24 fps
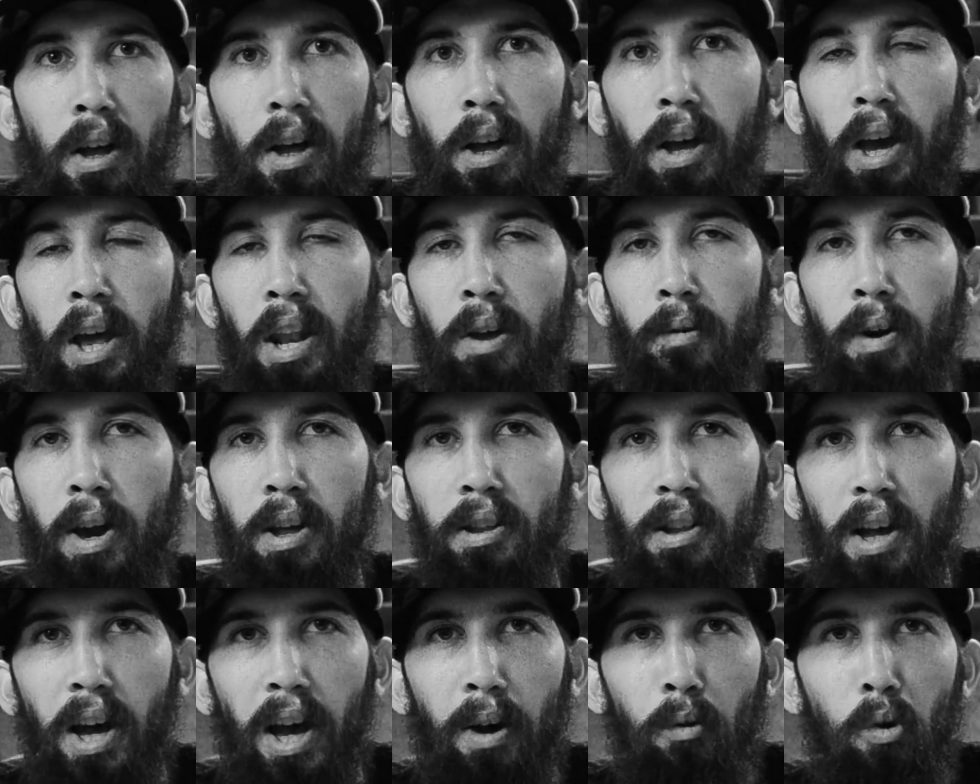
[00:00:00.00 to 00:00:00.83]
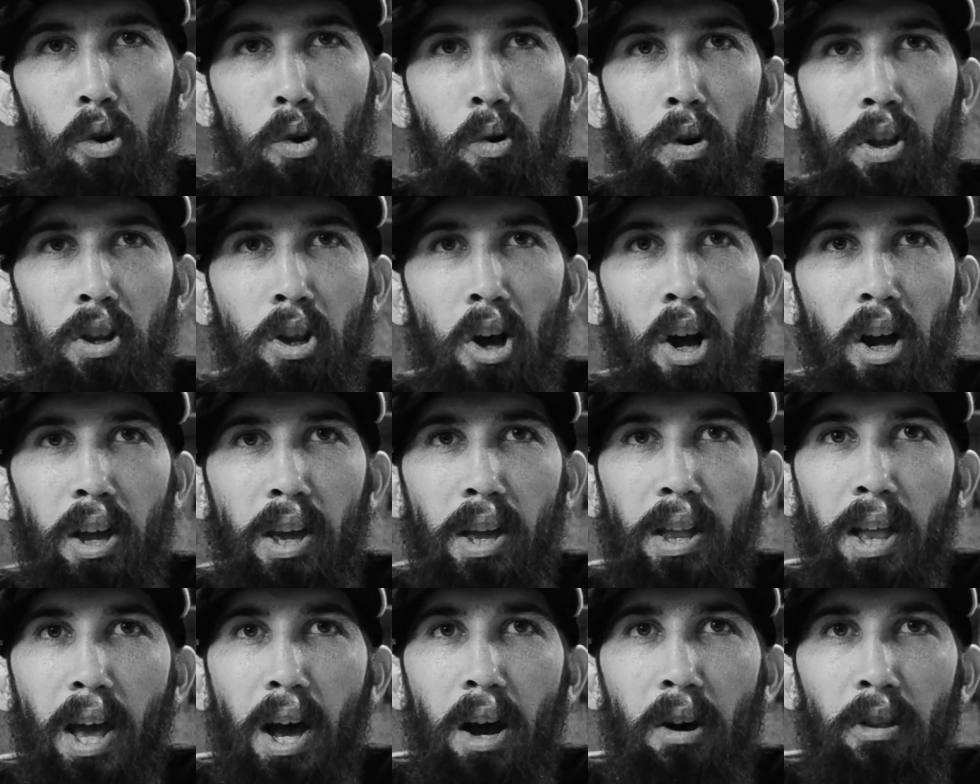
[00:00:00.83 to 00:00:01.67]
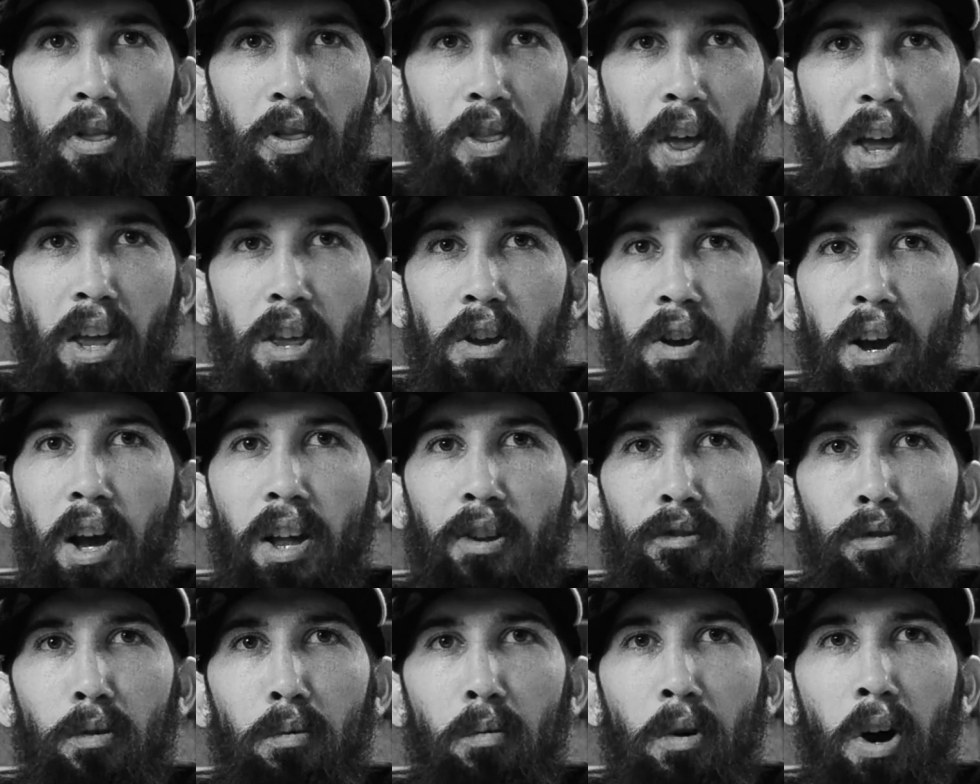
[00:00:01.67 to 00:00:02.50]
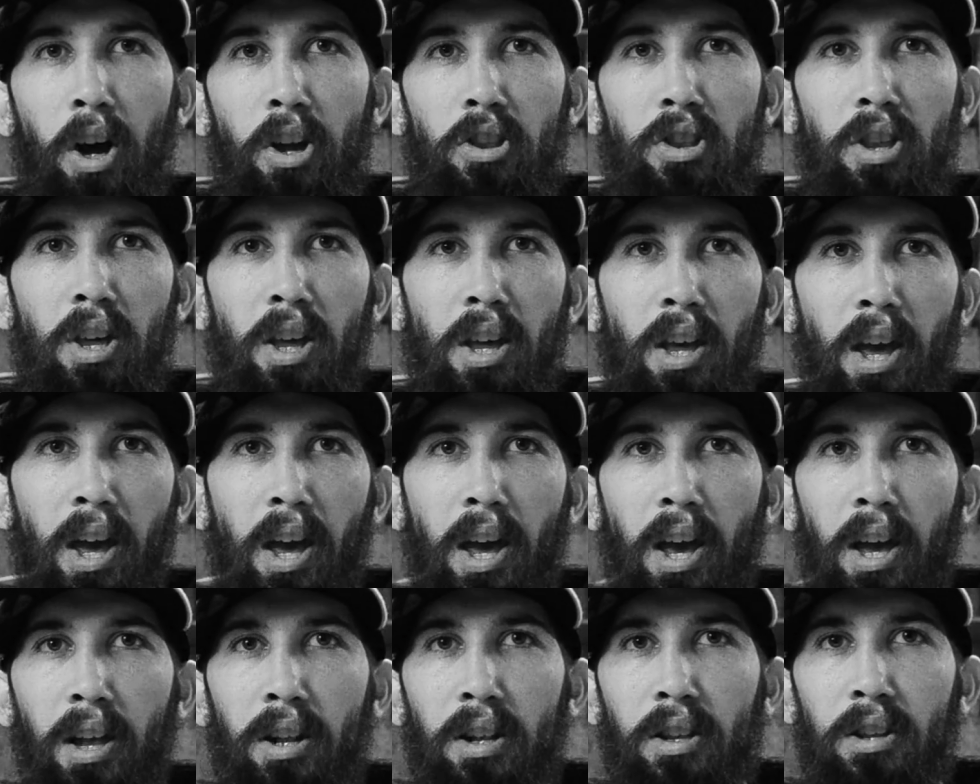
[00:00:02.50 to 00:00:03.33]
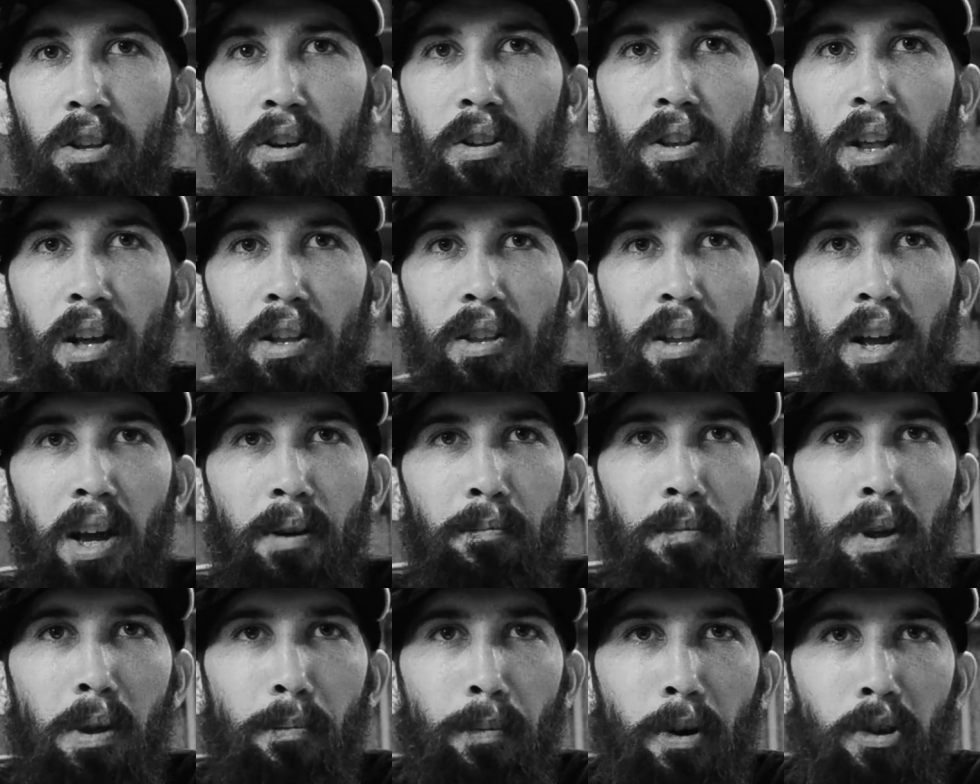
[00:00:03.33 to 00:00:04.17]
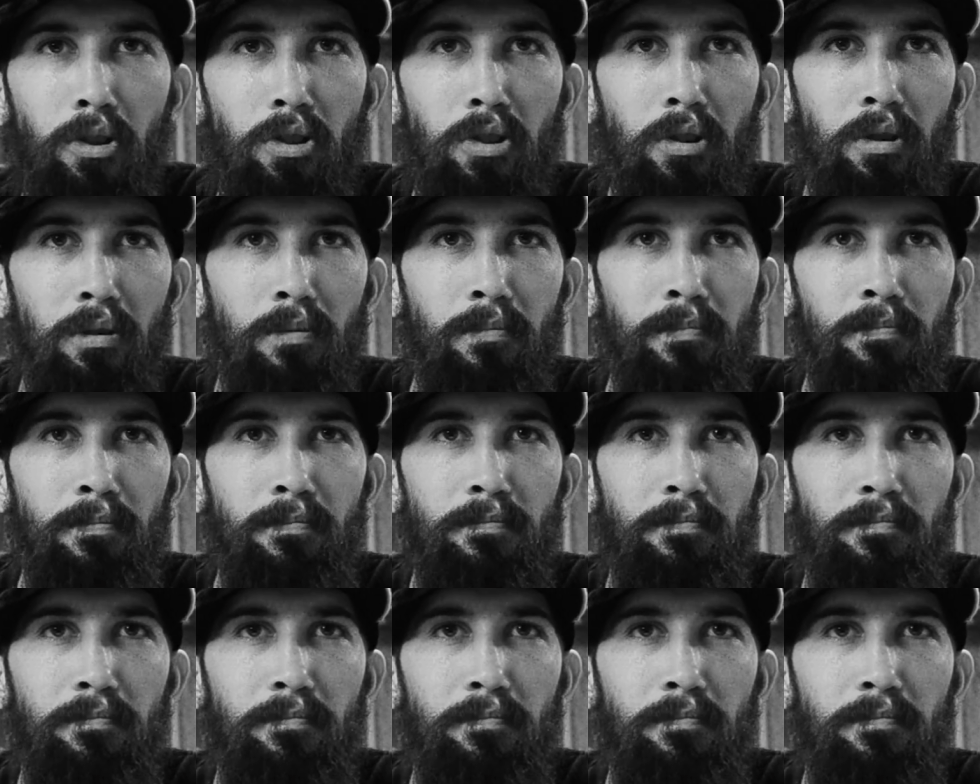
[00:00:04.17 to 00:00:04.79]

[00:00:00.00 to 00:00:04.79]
anyways, I will quit talking now. Thank you guys for watching, and until next time, keep on shooting.